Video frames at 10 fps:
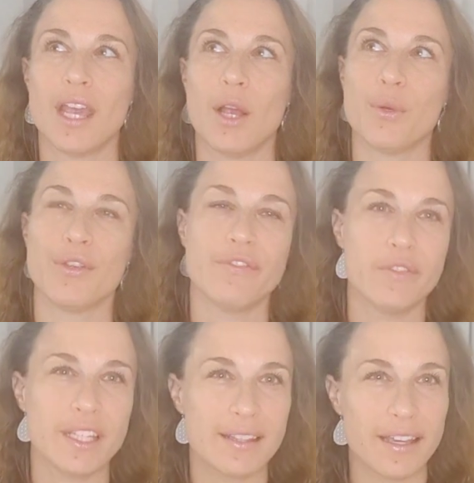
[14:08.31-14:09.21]
how are you
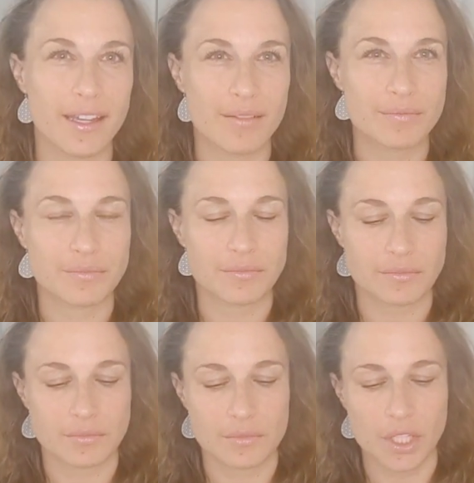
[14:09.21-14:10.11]
feeling,
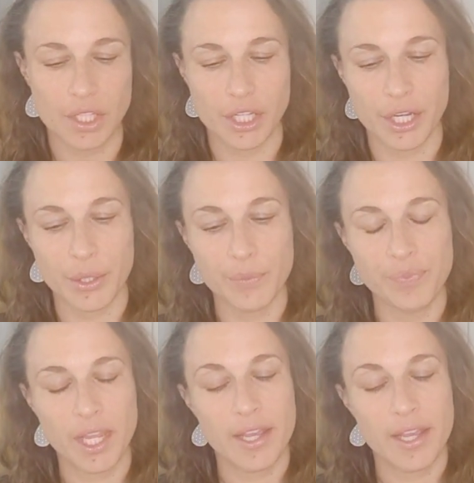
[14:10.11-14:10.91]
you know?